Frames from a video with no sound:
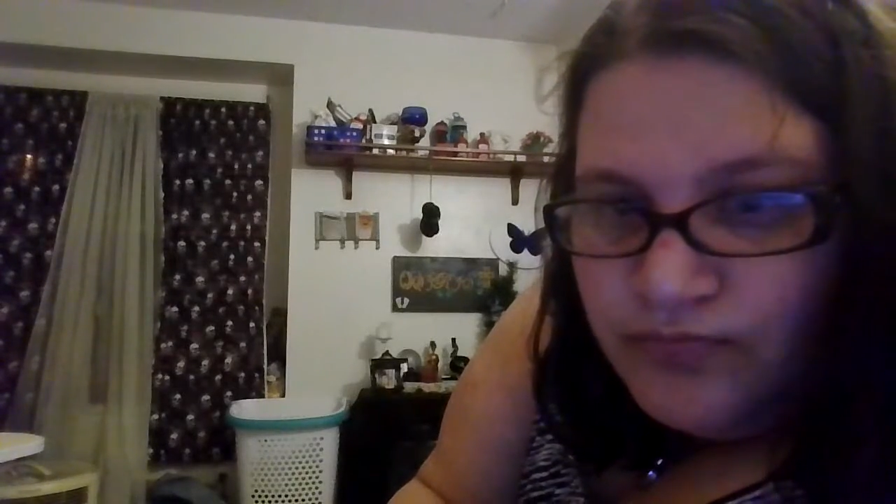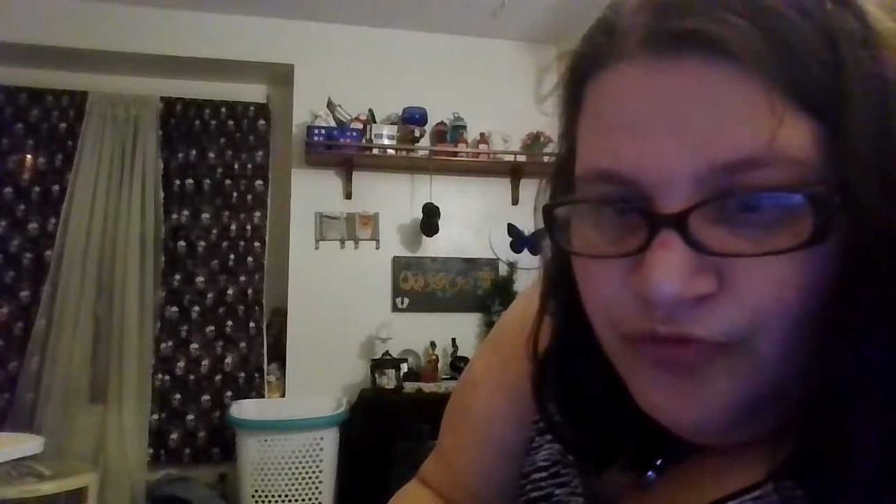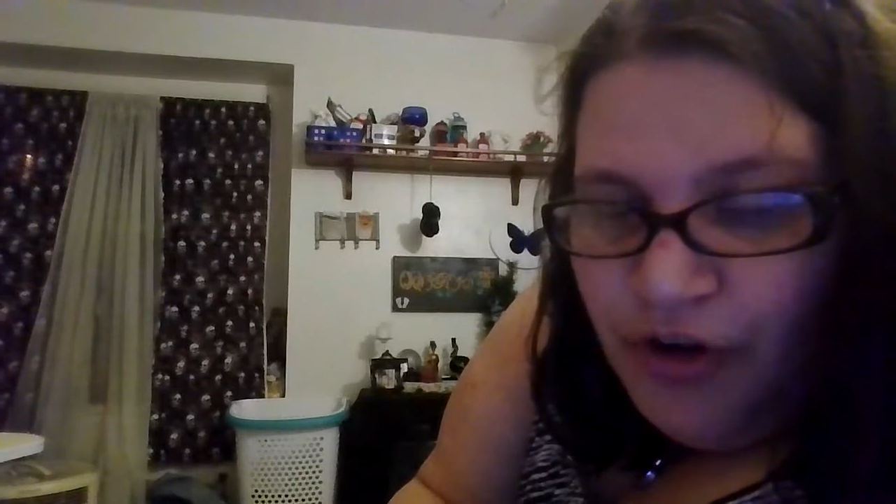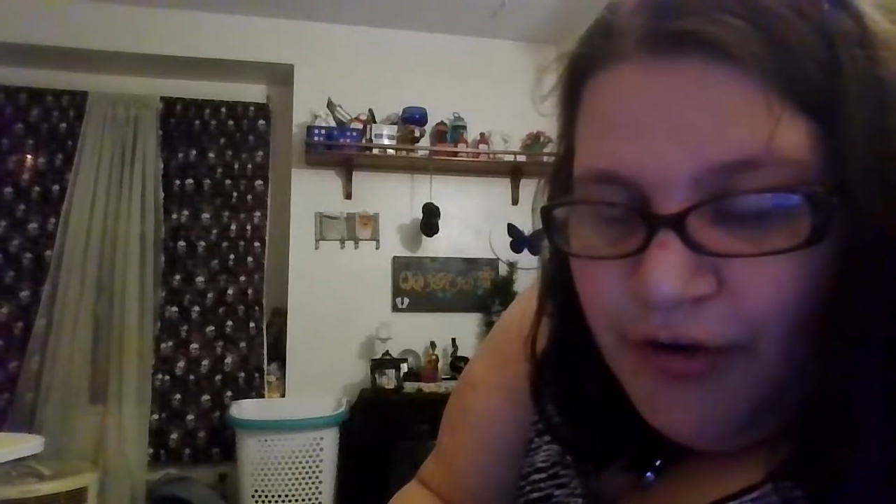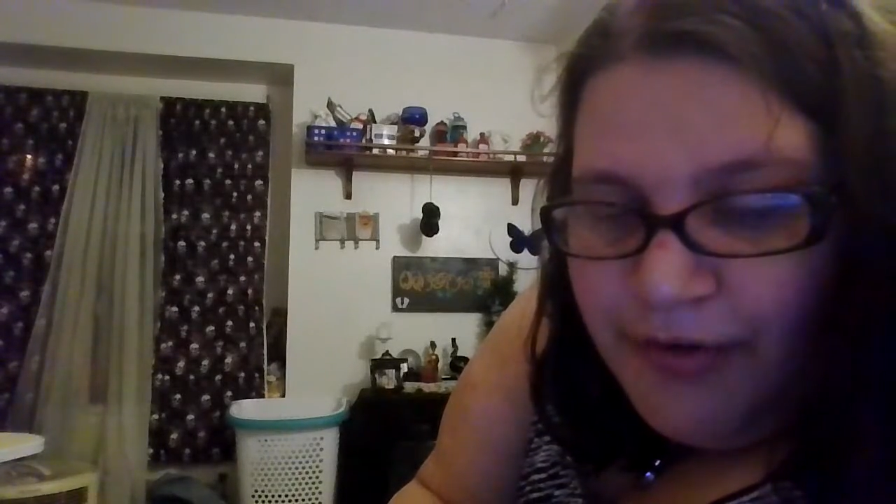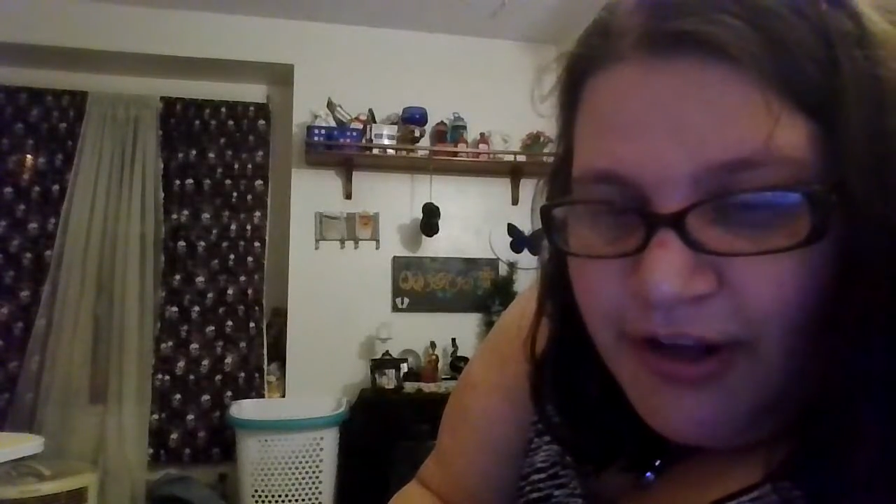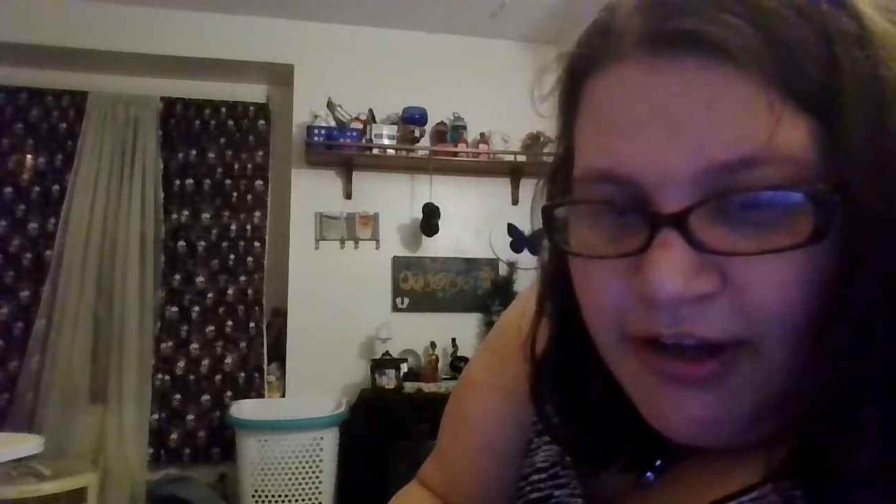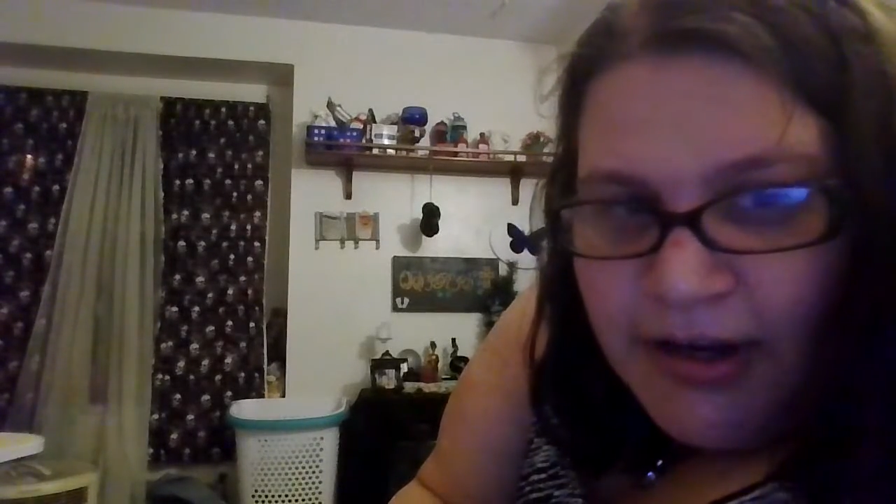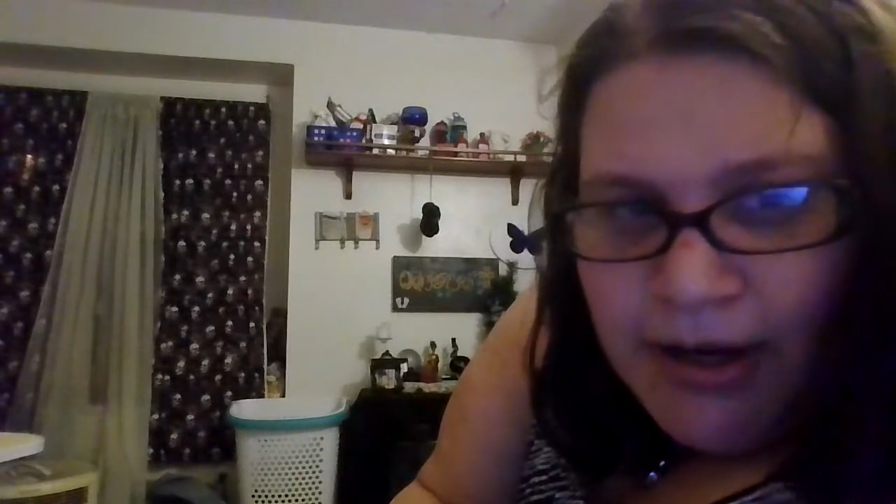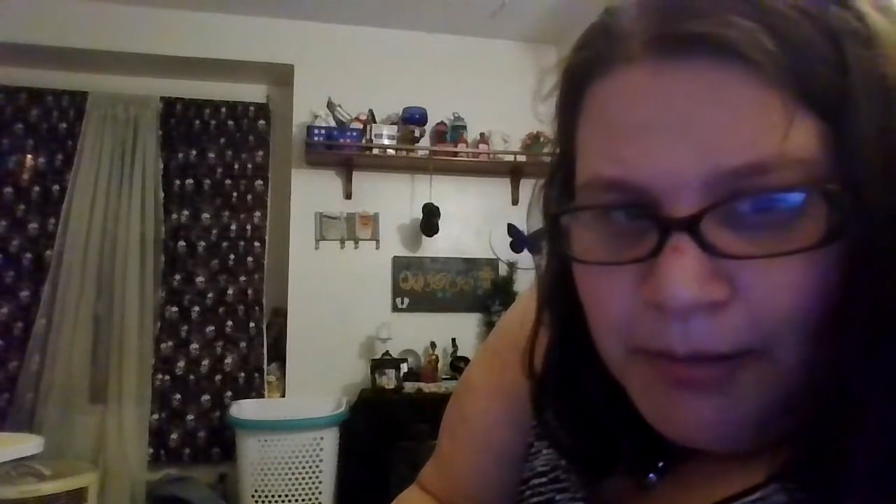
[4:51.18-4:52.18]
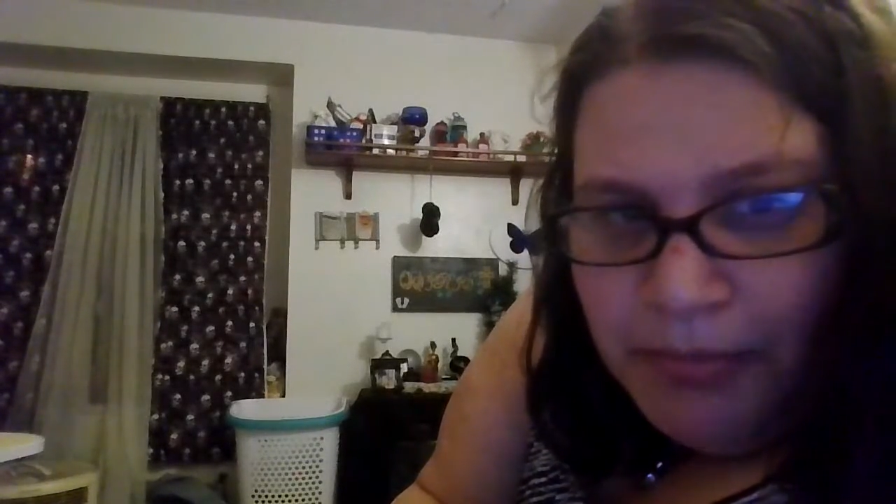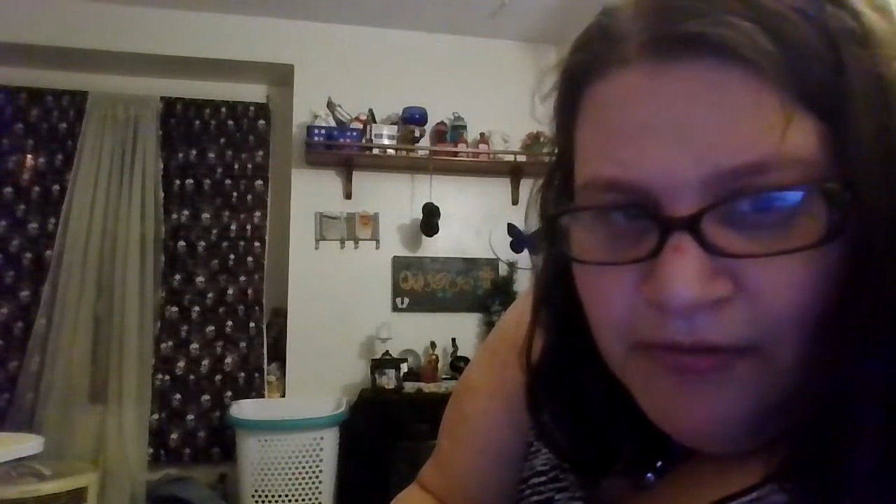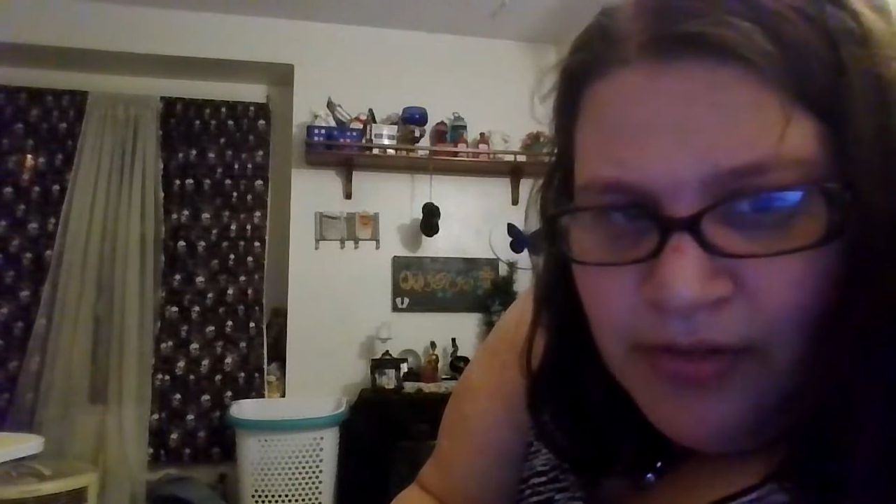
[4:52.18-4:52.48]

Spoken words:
for every cup of